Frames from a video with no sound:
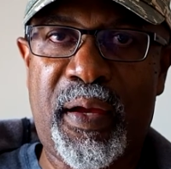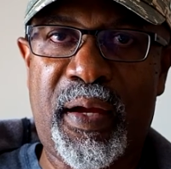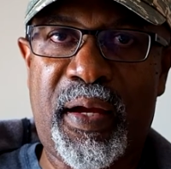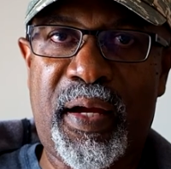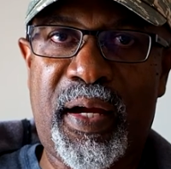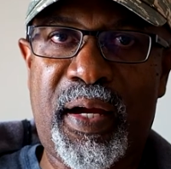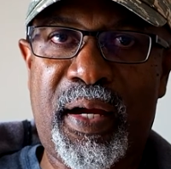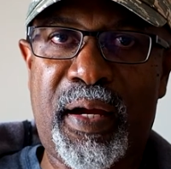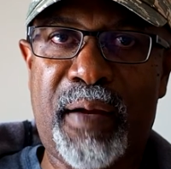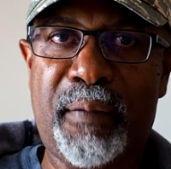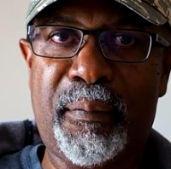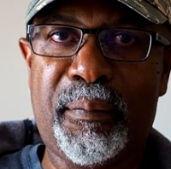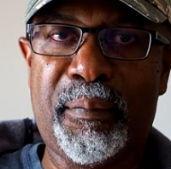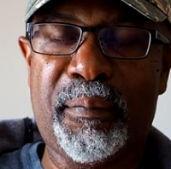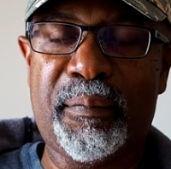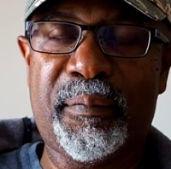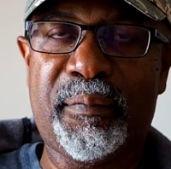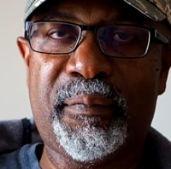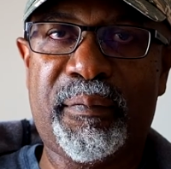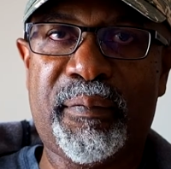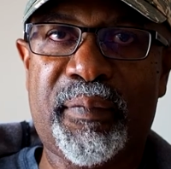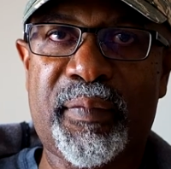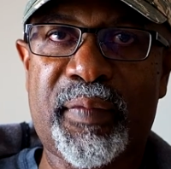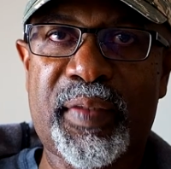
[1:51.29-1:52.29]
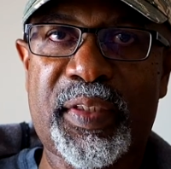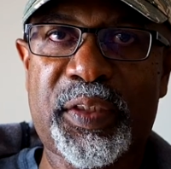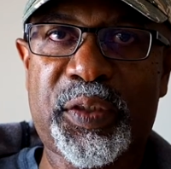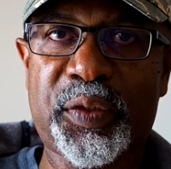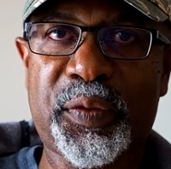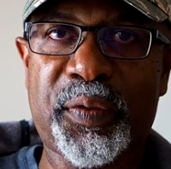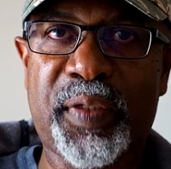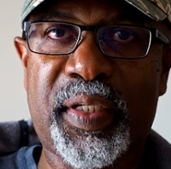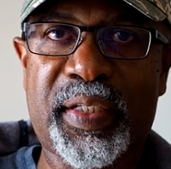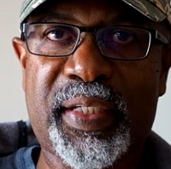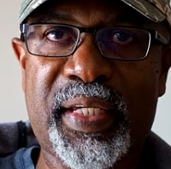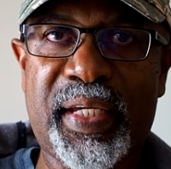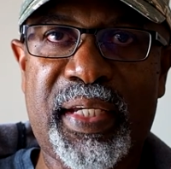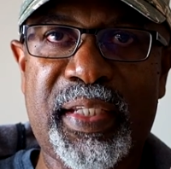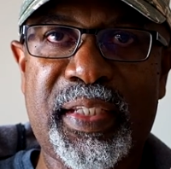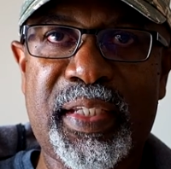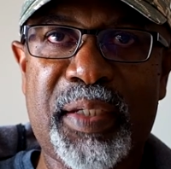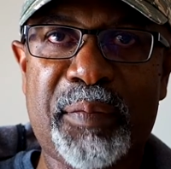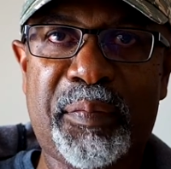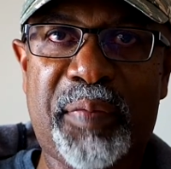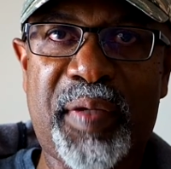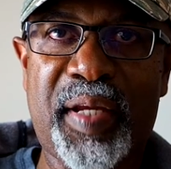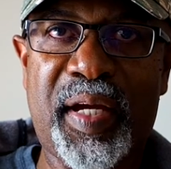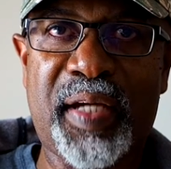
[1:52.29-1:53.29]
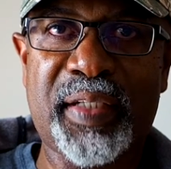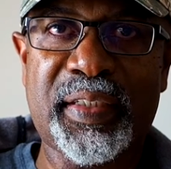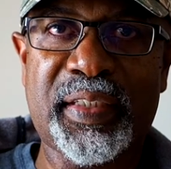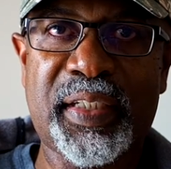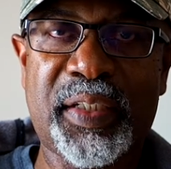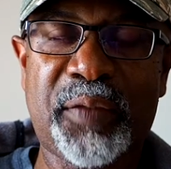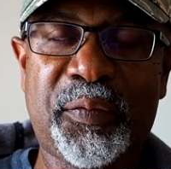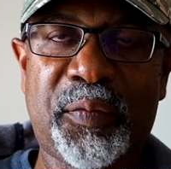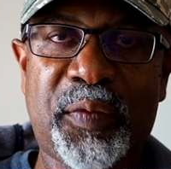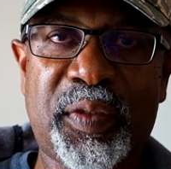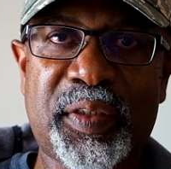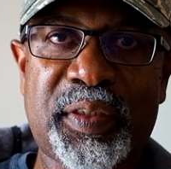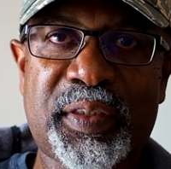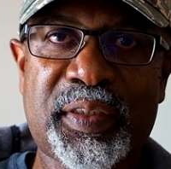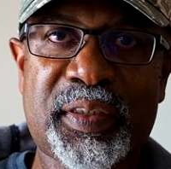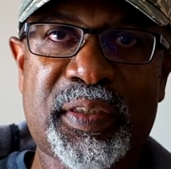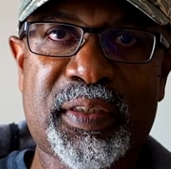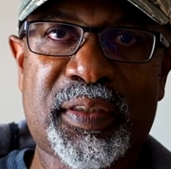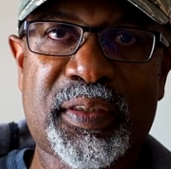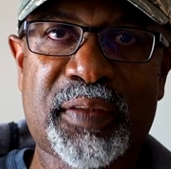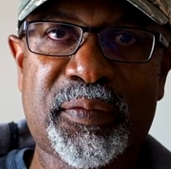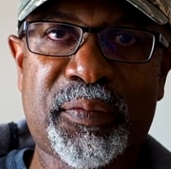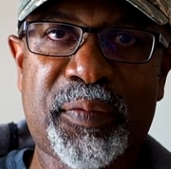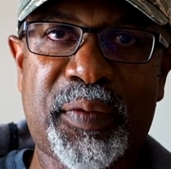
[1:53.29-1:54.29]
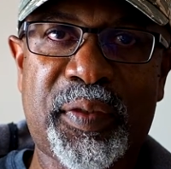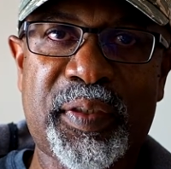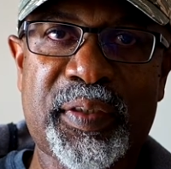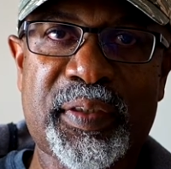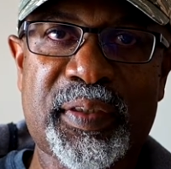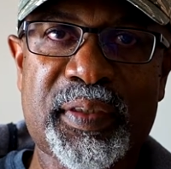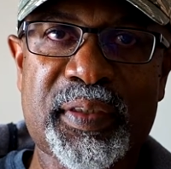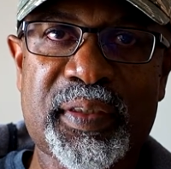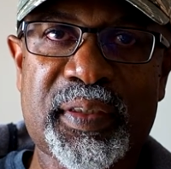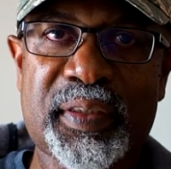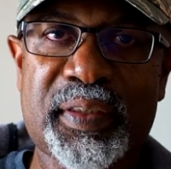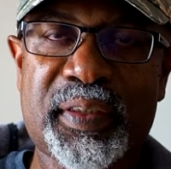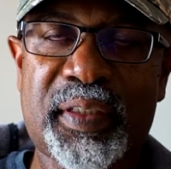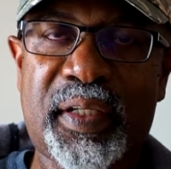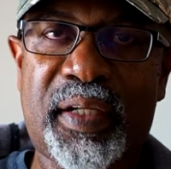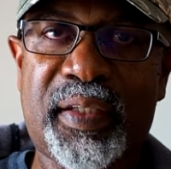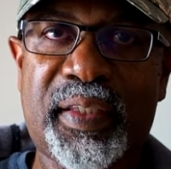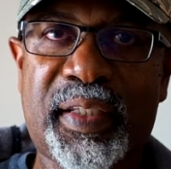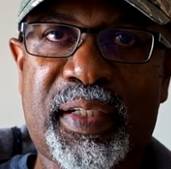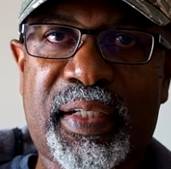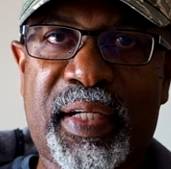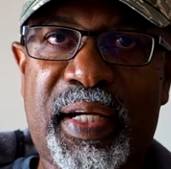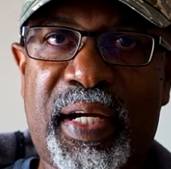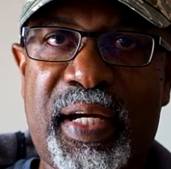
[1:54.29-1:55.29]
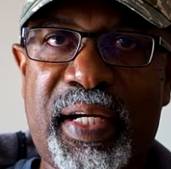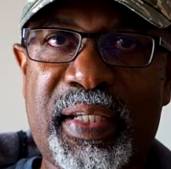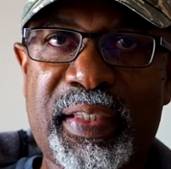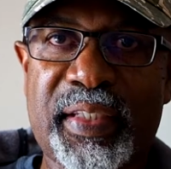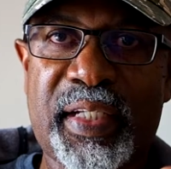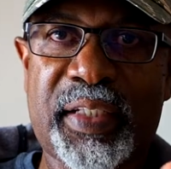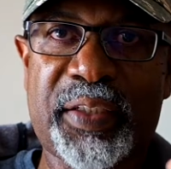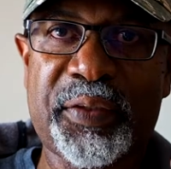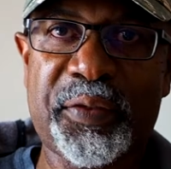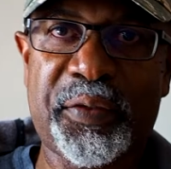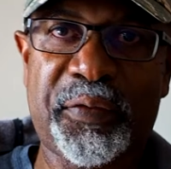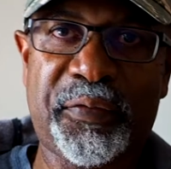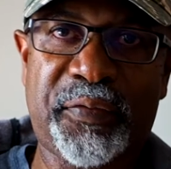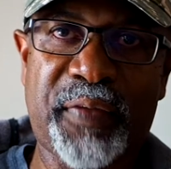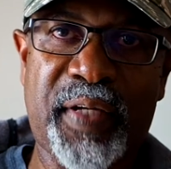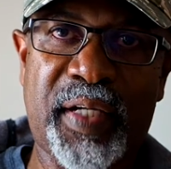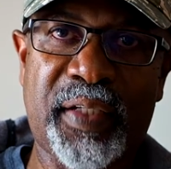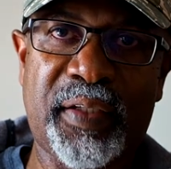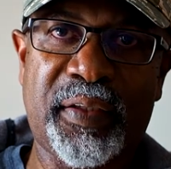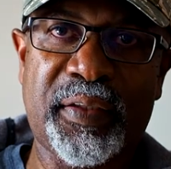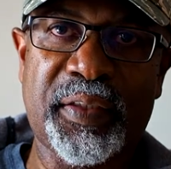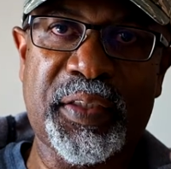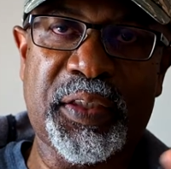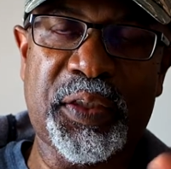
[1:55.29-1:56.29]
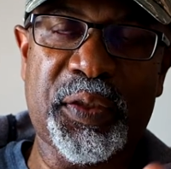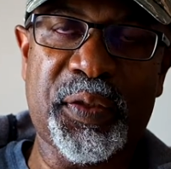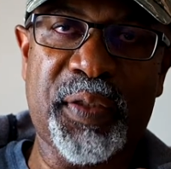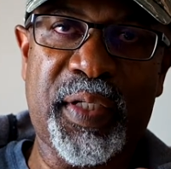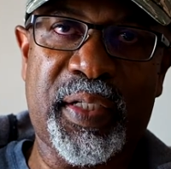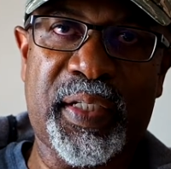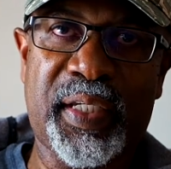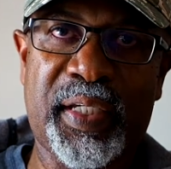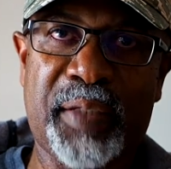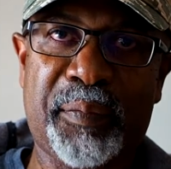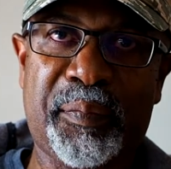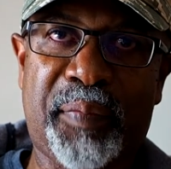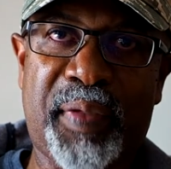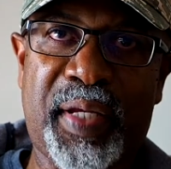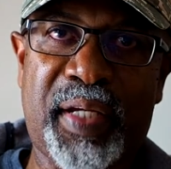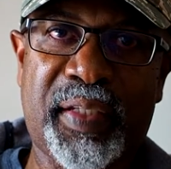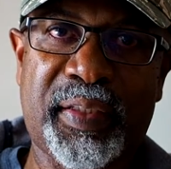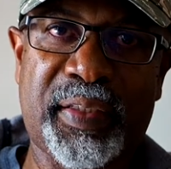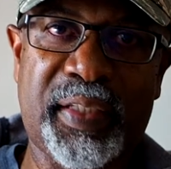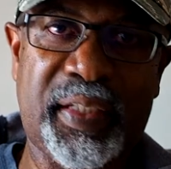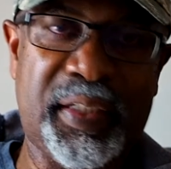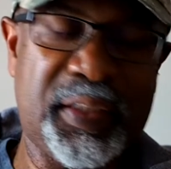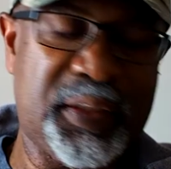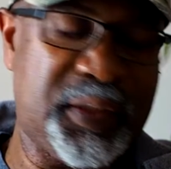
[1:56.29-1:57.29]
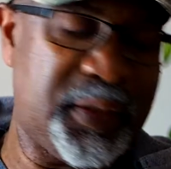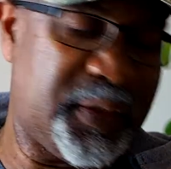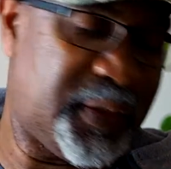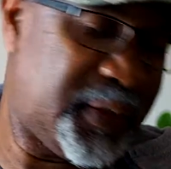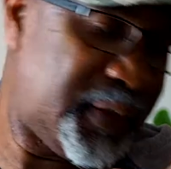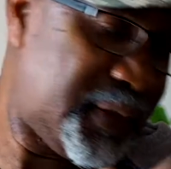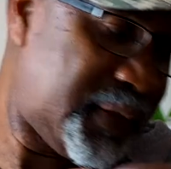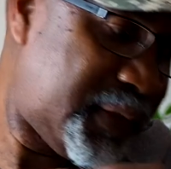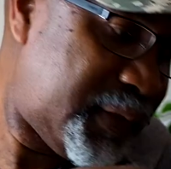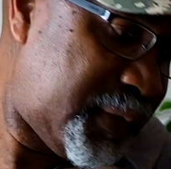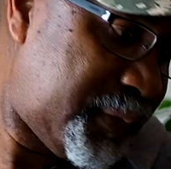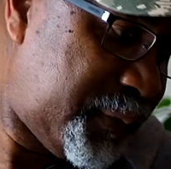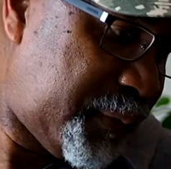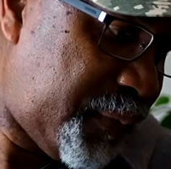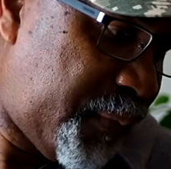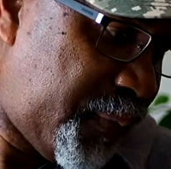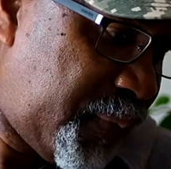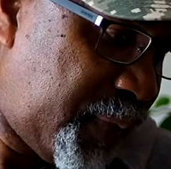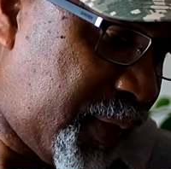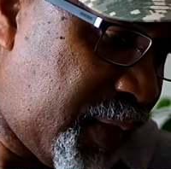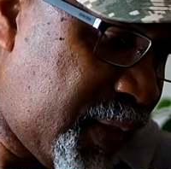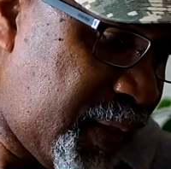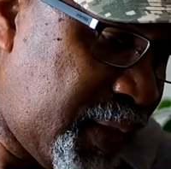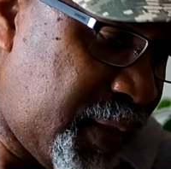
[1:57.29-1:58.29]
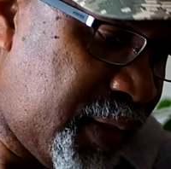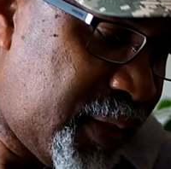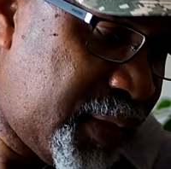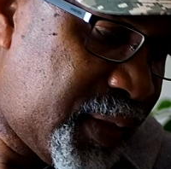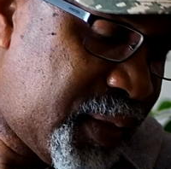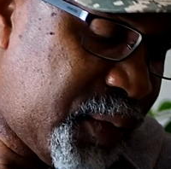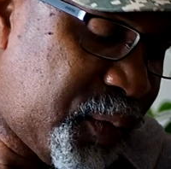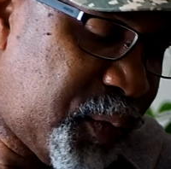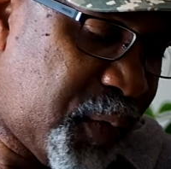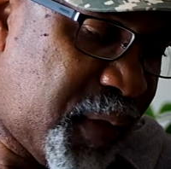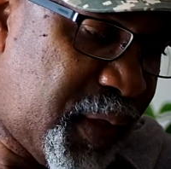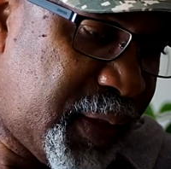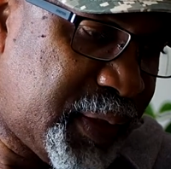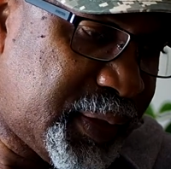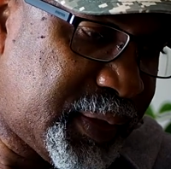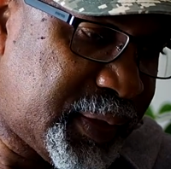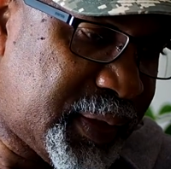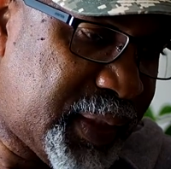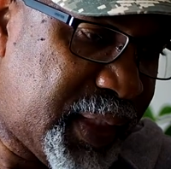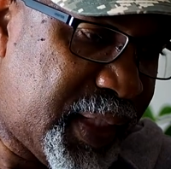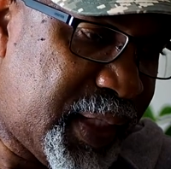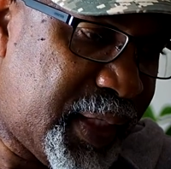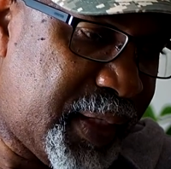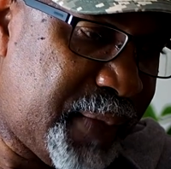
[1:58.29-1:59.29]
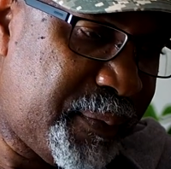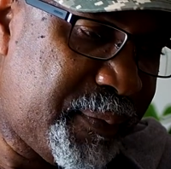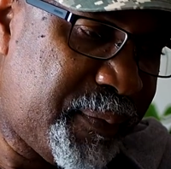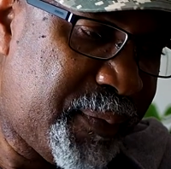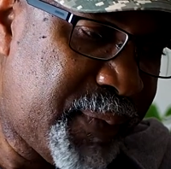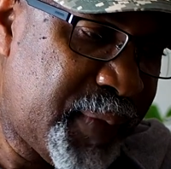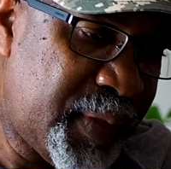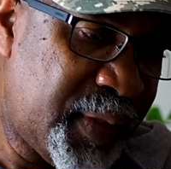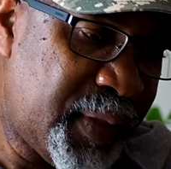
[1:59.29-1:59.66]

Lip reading: The sugarcane he planted was not the kind that you'd find on the sugarcane plantations. The ones on